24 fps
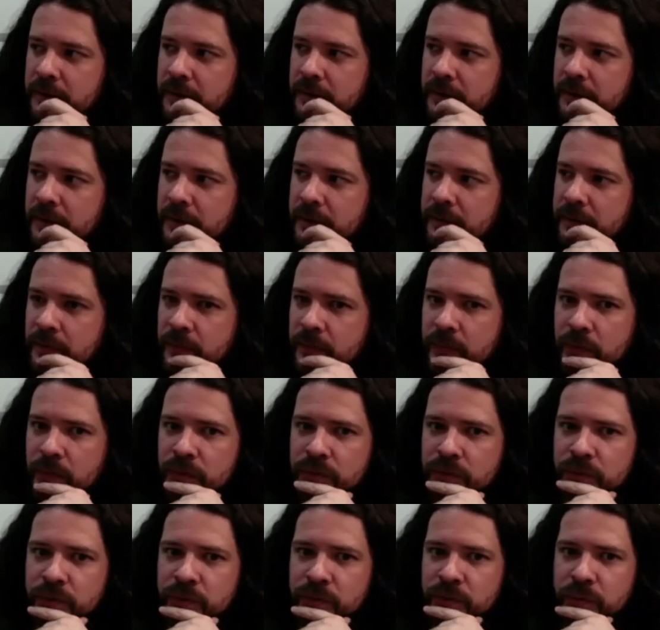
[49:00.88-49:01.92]
uh, for
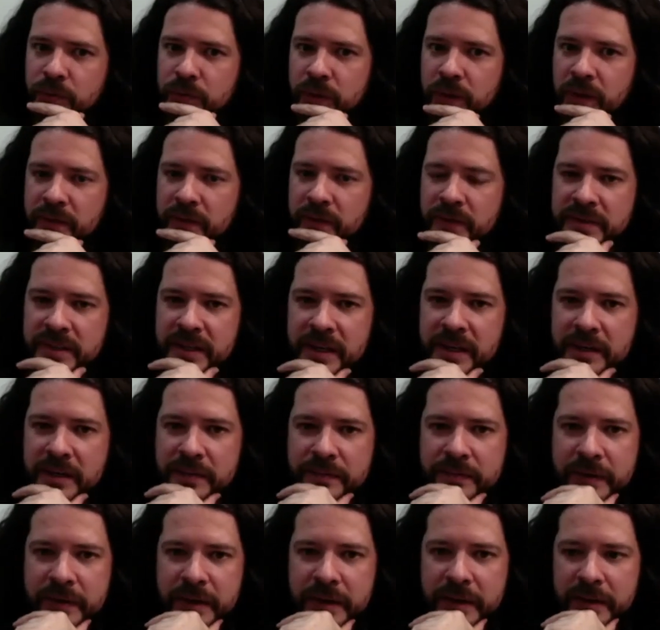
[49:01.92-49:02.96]
those who live in Santa
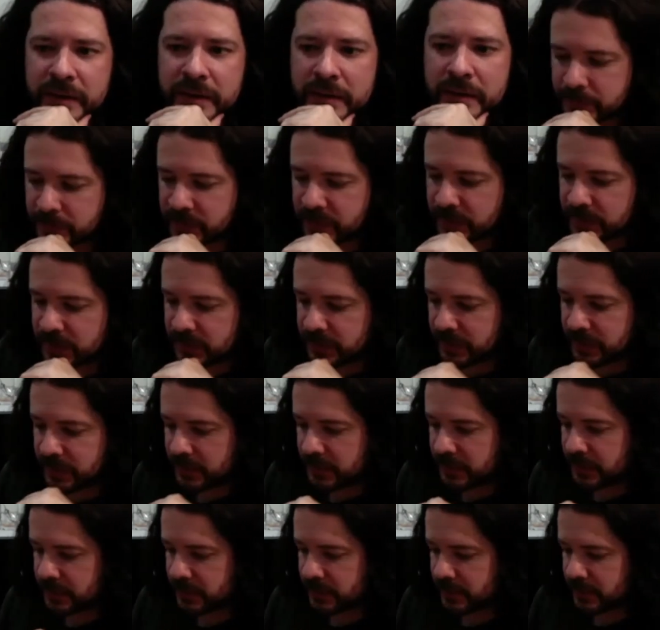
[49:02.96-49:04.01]
Fe. There's
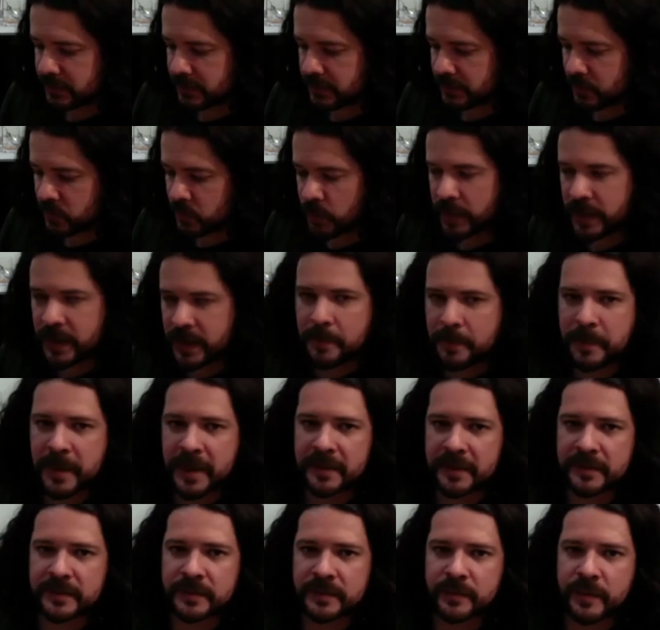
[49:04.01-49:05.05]
this really
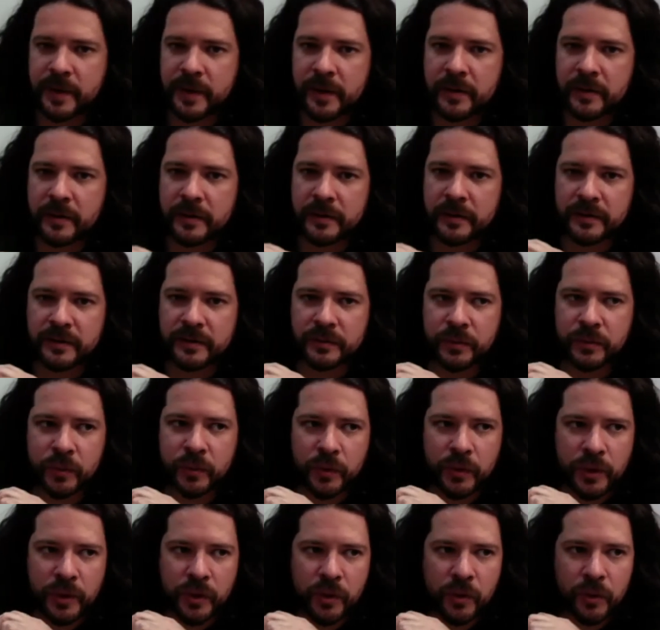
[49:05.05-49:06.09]
amazing record
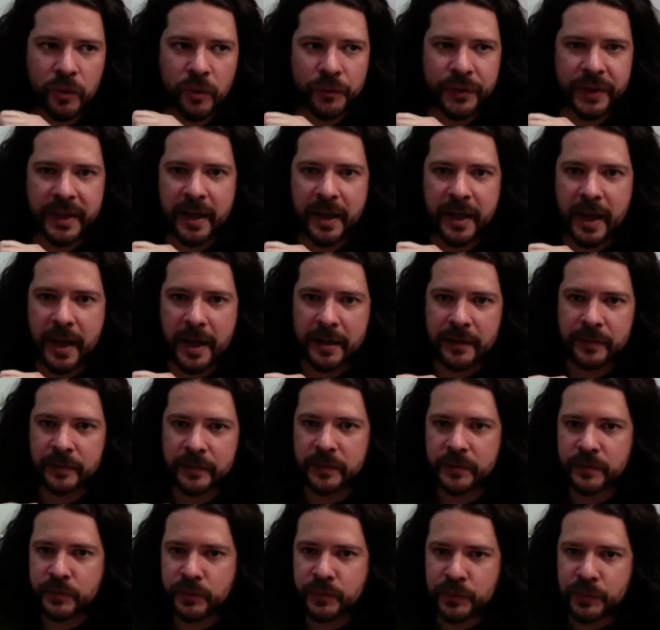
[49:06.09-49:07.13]
store called The Guy in the
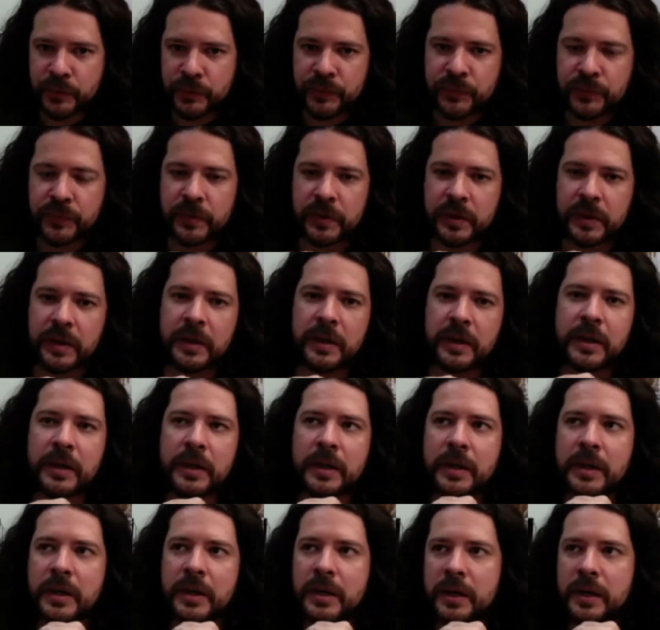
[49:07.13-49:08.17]
Groove
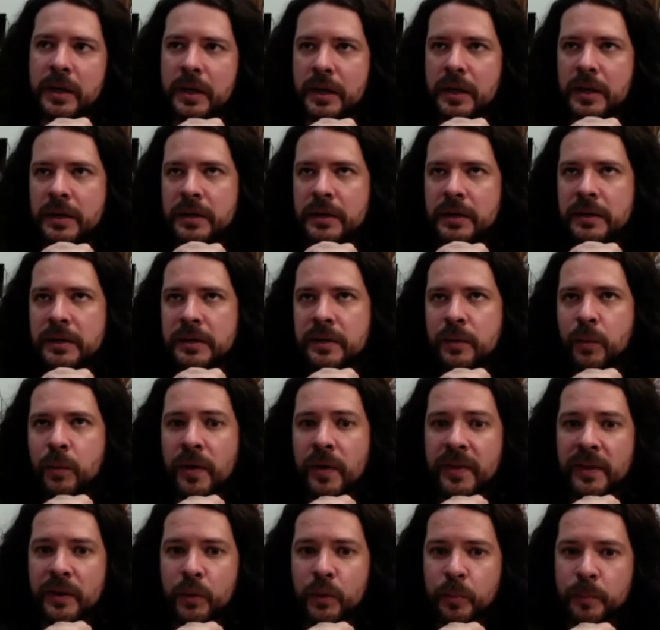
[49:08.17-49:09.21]
on
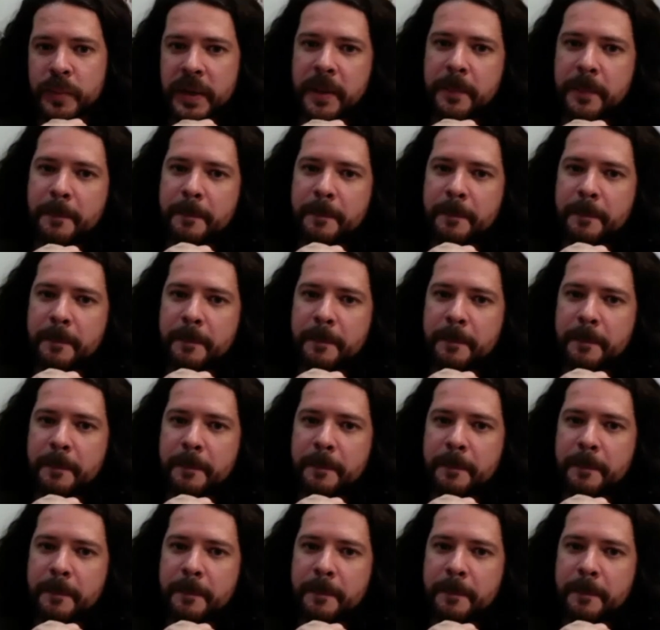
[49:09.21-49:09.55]
Guadalupe,